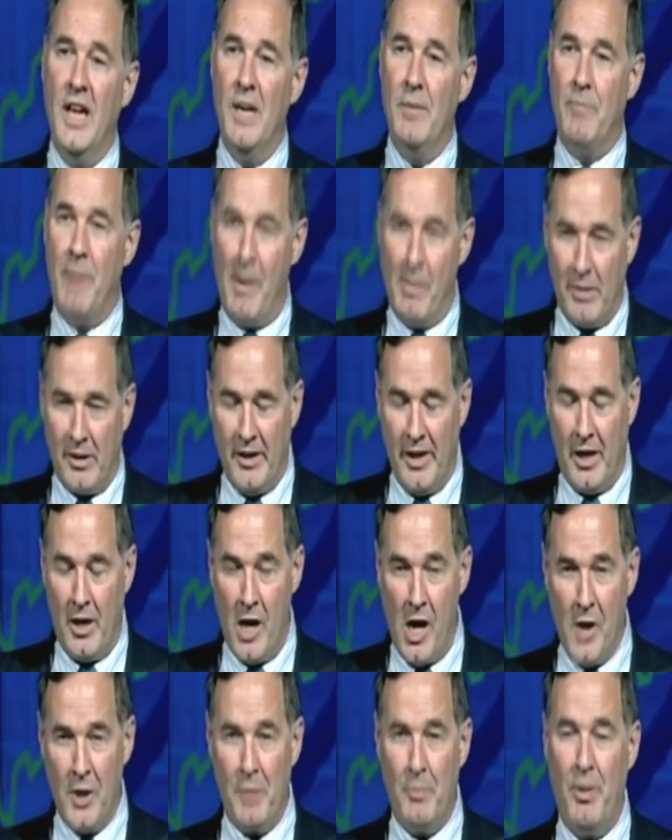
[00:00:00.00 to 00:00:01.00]
He publicly
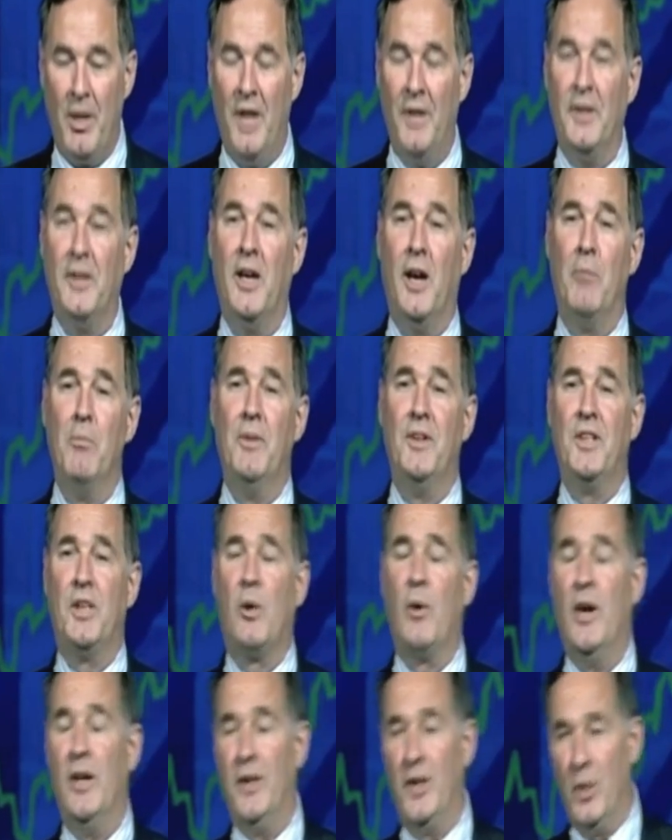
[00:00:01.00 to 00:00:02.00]
called upon the government
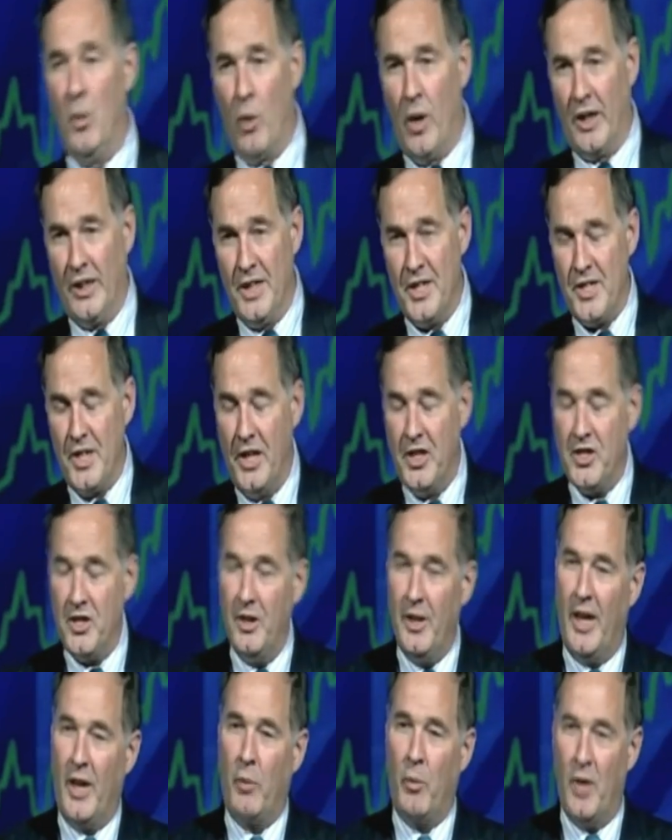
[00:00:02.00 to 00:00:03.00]
to create a new
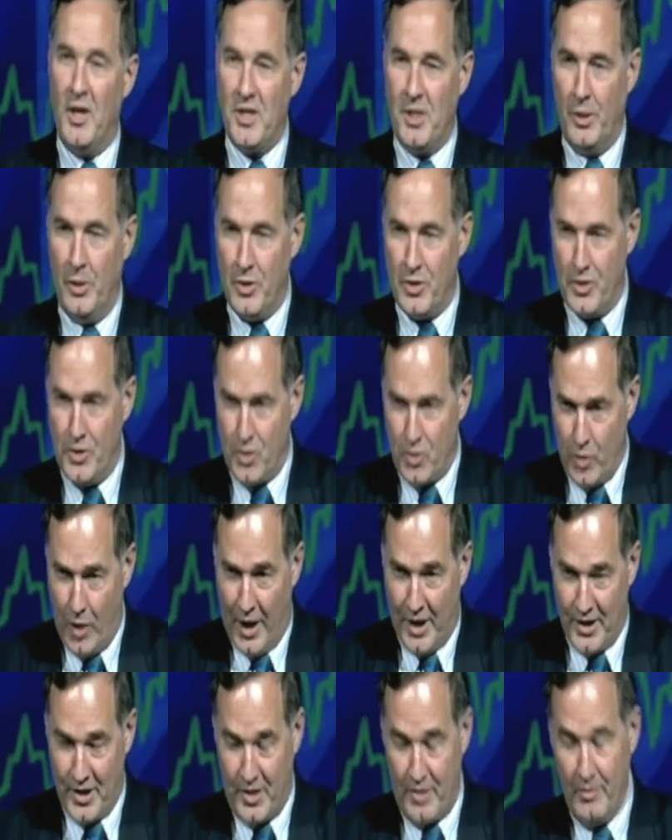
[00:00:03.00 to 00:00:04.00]
organization like Resolution
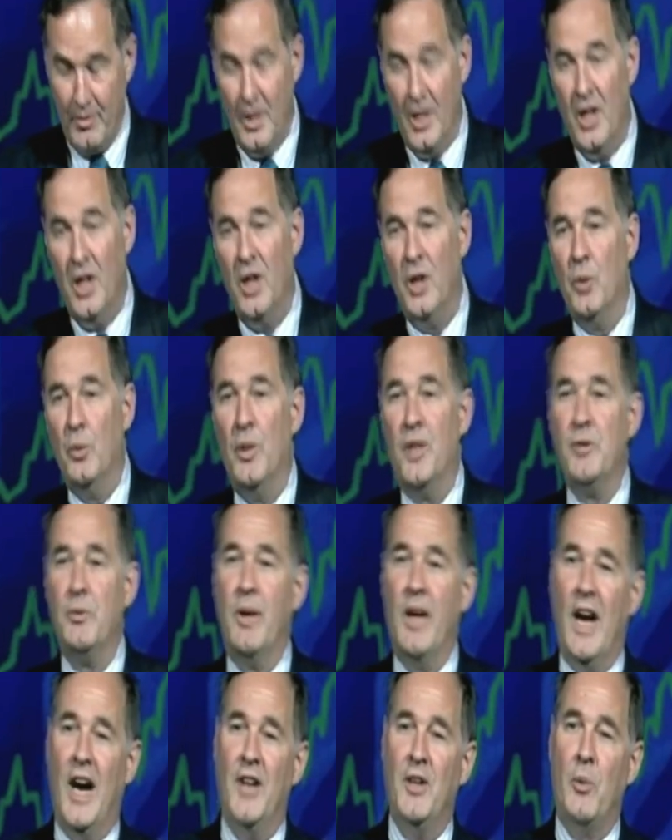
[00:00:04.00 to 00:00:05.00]
Trust,
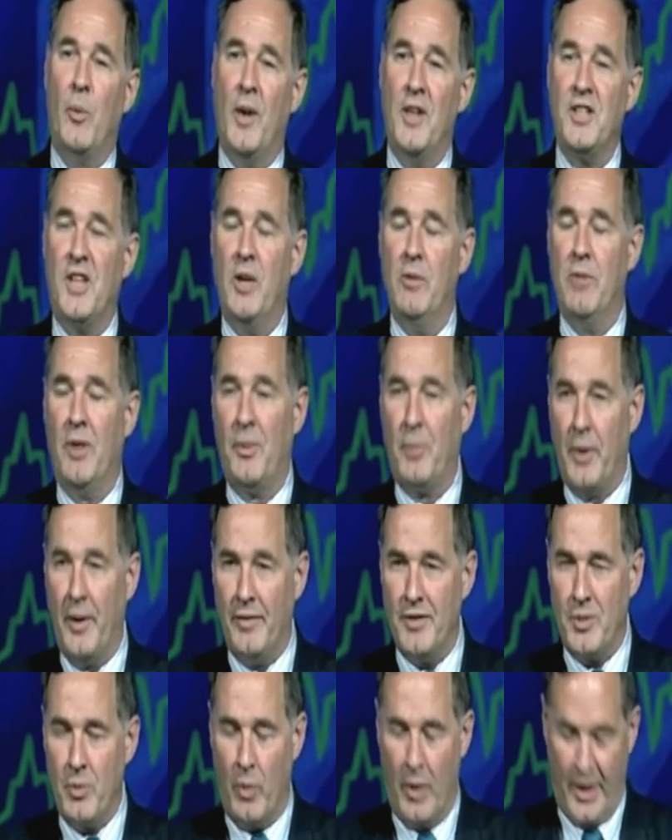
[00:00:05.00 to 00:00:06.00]
which we had to rescue the
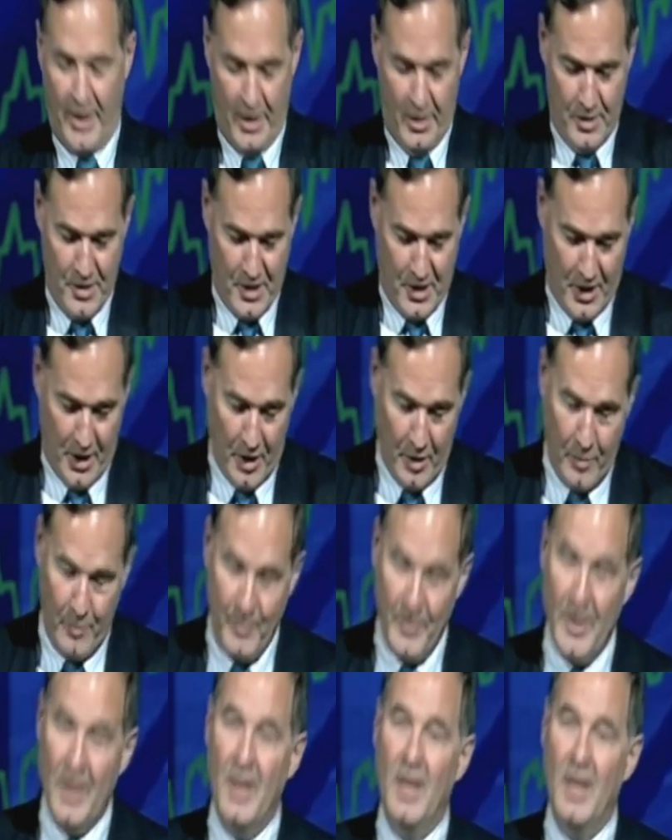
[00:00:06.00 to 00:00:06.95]
thrifts 20 years ago.